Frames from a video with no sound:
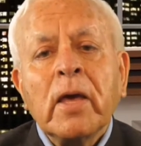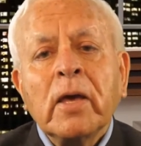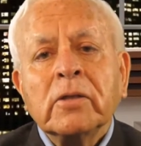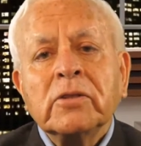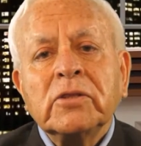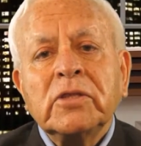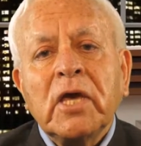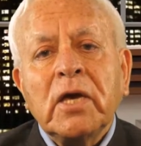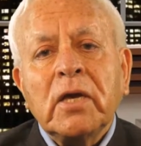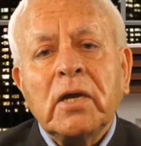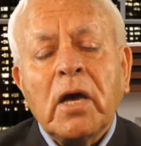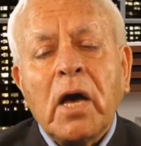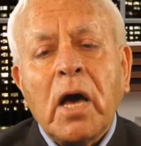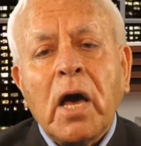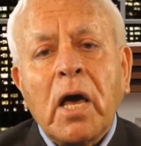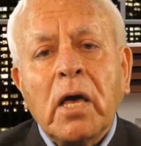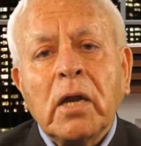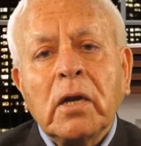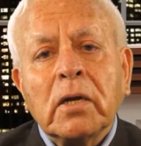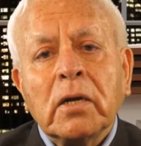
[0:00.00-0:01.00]
There
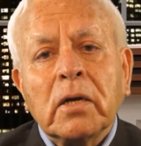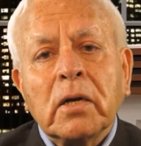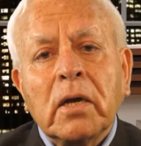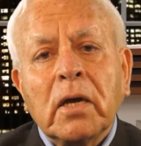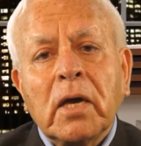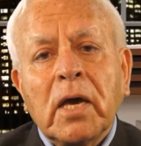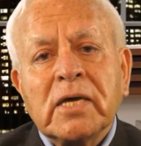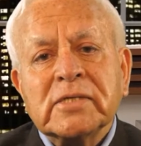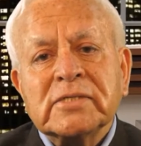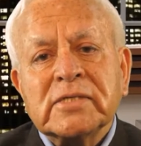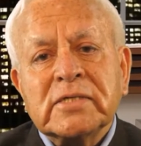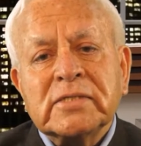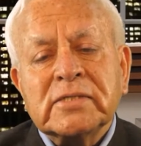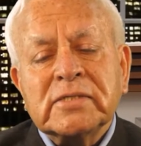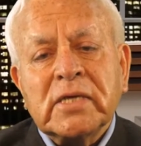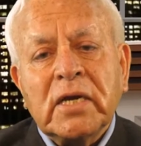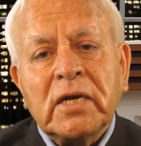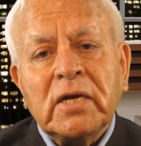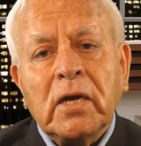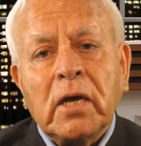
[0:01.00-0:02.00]
are, as I
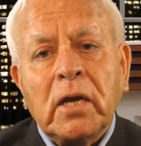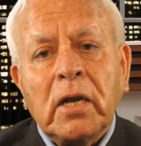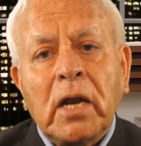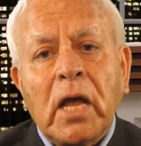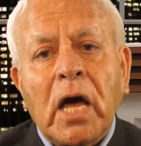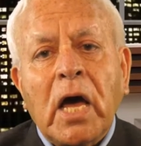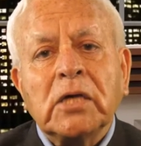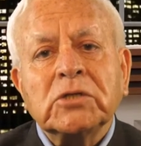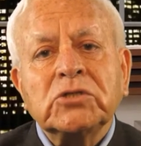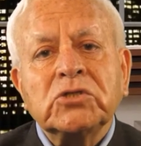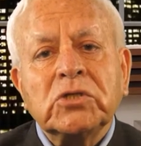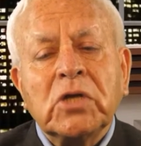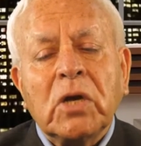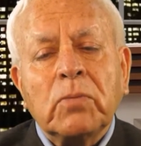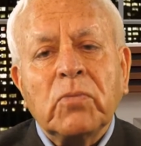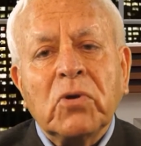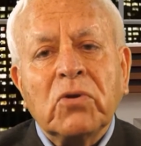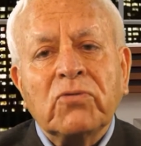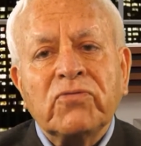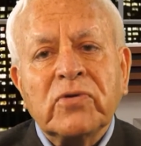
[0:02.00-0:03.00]
said, a large
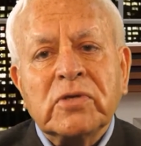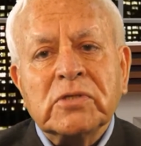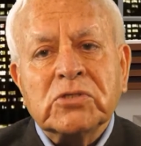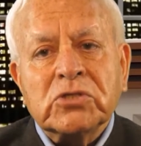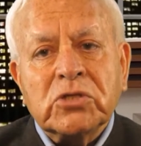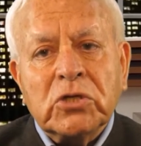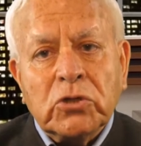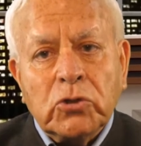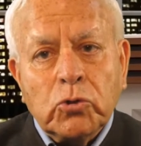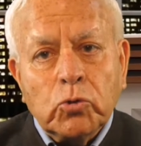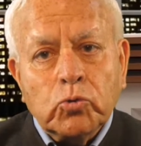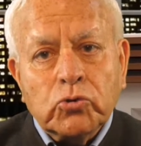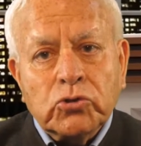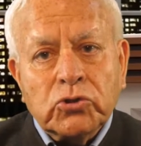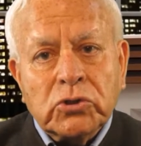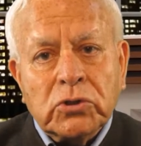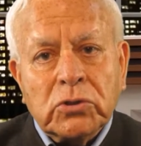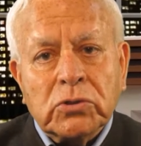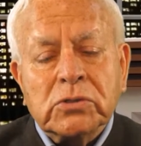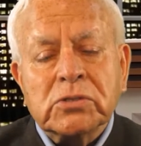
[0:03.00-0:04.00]
number of
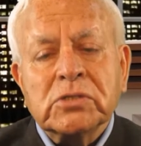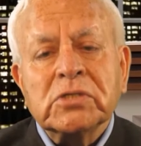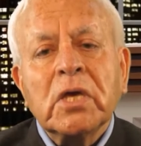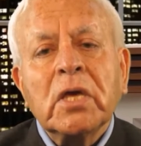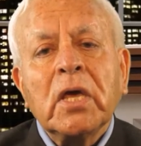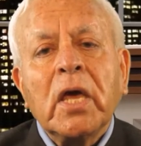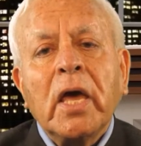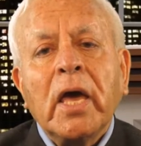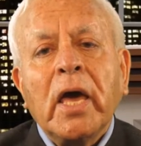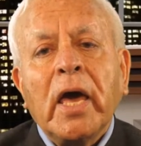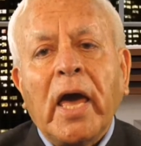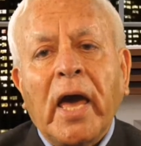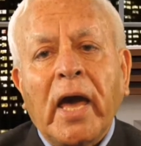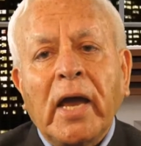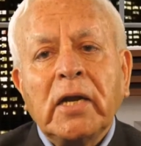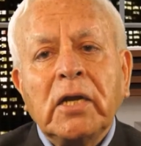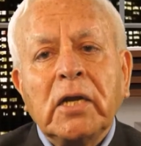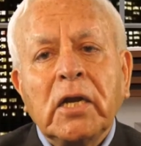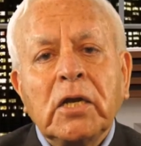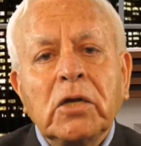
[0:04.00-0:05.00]
institutions
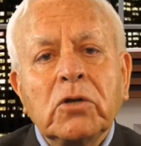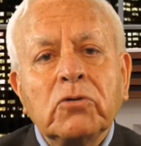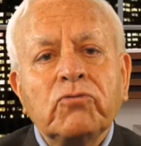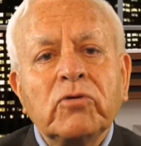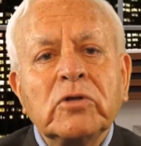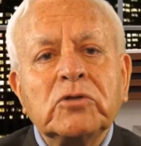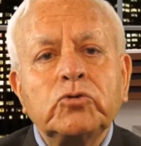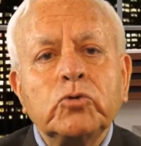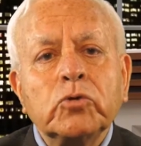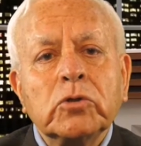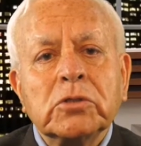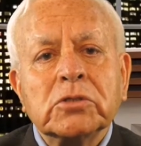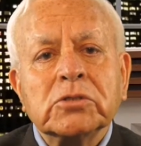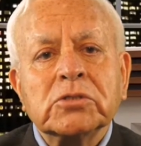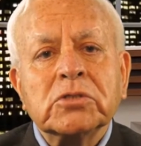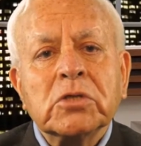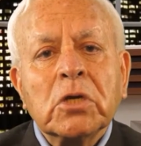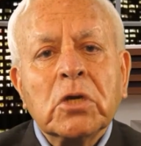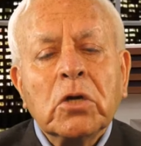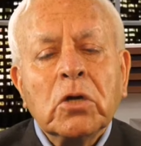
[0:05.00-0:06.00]
and
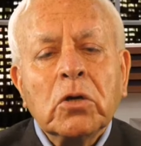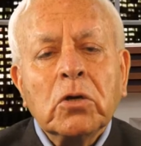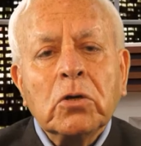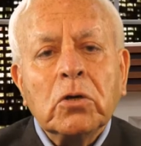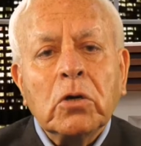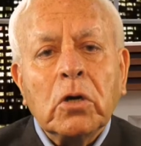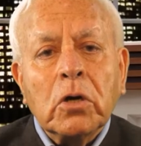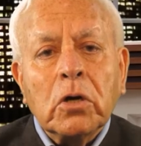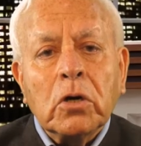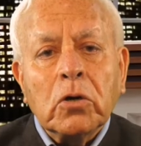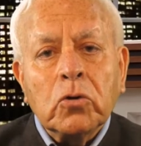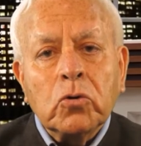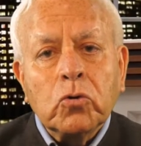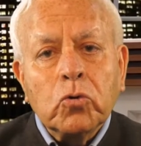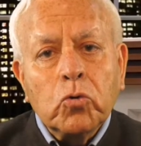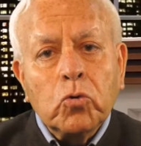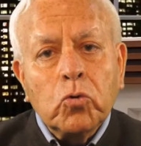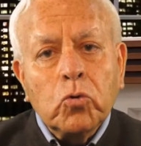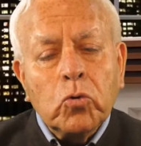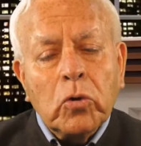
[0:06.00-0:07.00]
individuals
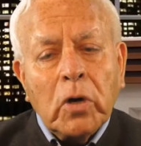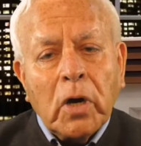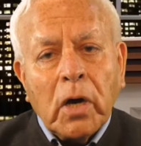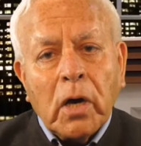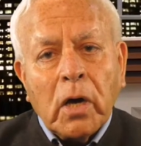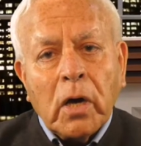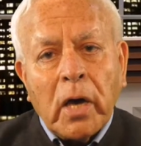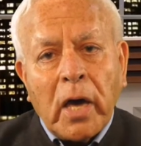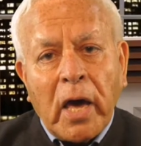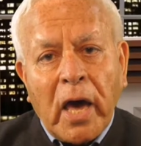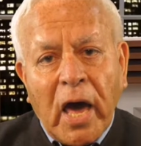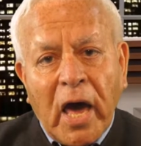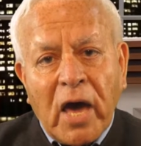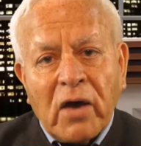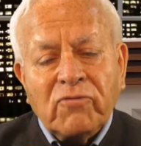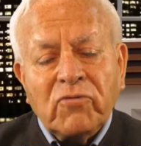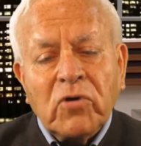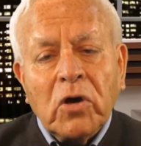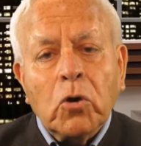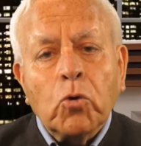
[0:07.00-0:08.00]
who
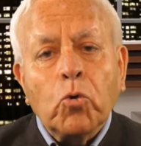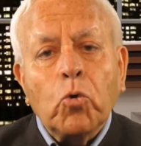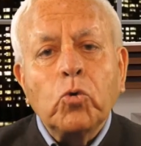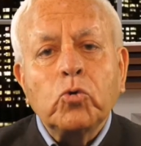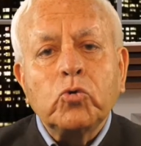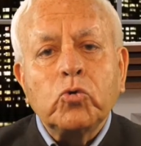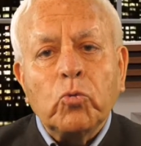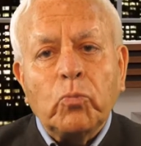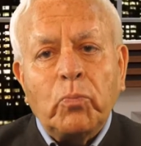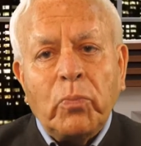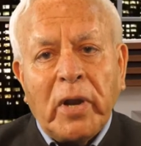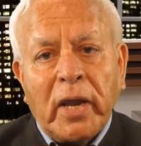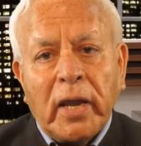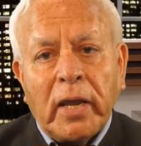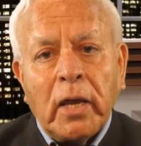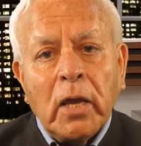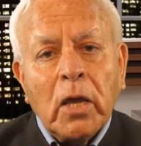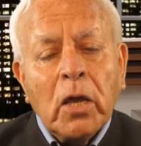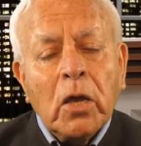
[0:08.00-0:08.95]
have a role to play.